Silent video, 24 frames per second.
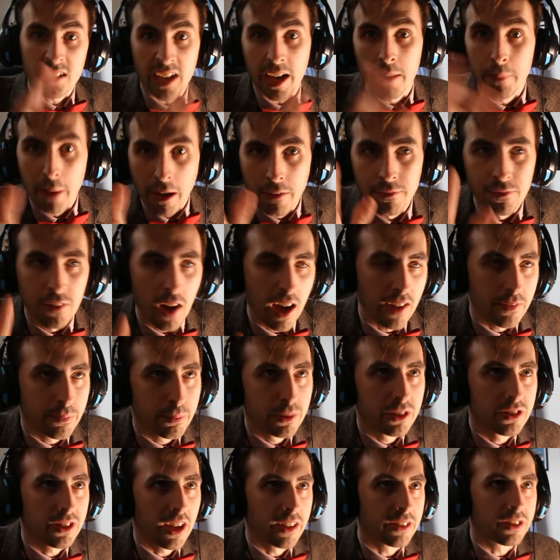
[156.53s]
Okay, about
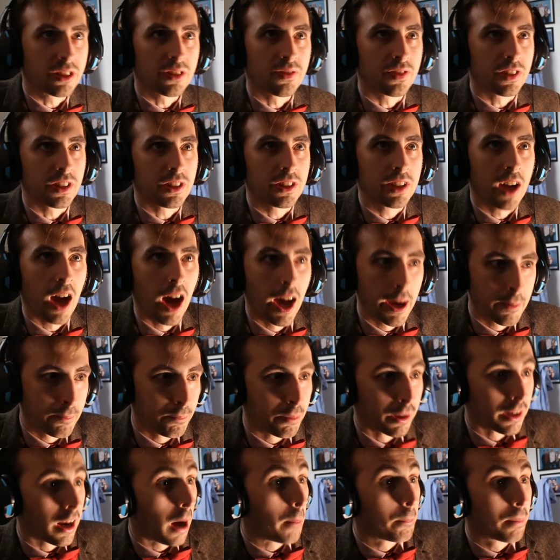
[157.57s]
5% of the time,
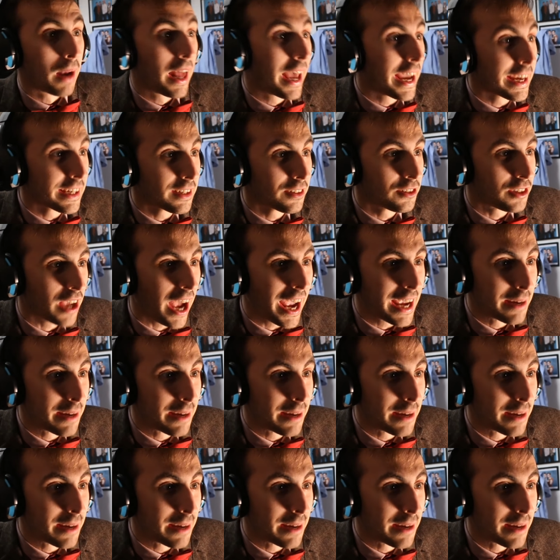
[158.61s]
but I'm playing as